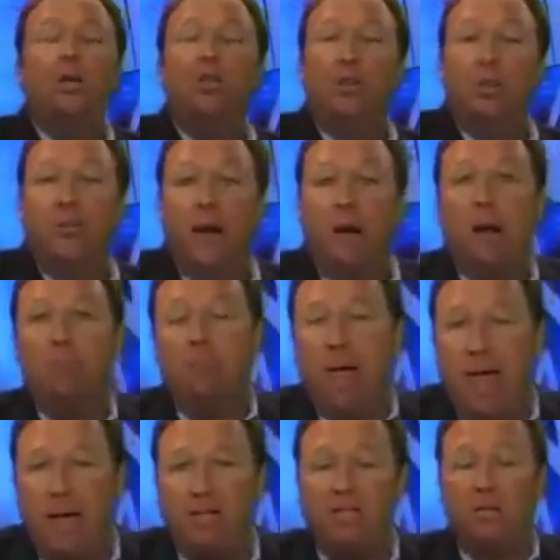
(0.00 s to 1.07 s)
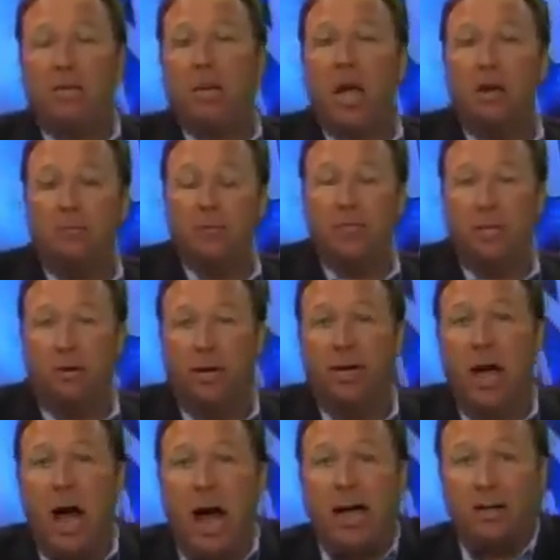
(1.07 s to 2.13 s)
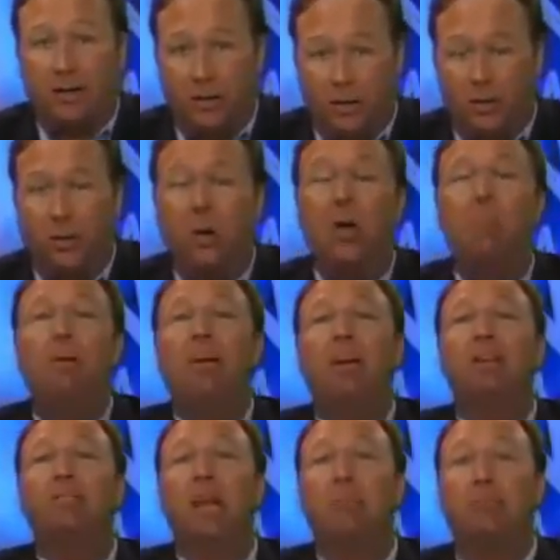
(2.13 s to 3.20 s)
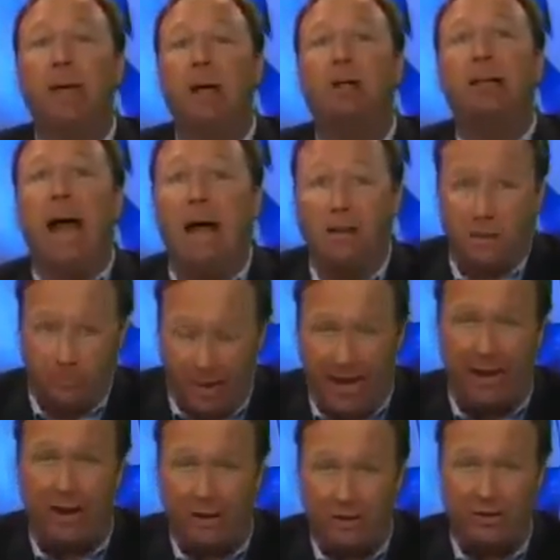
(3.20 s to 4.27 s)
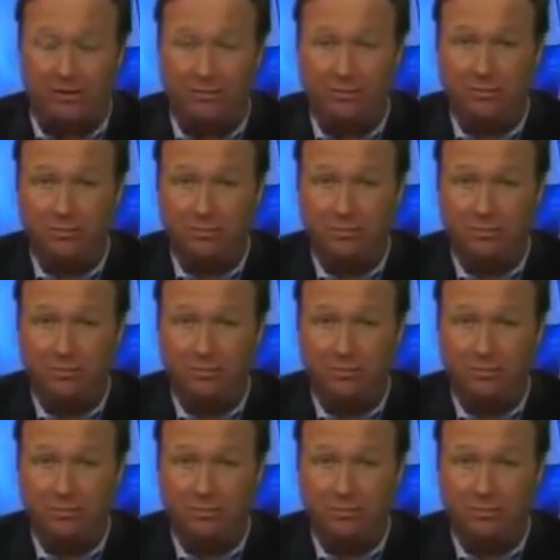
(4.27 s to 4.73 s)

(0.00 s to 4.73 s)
to the very banks that the countries are in hock to because they bailed out the bankers.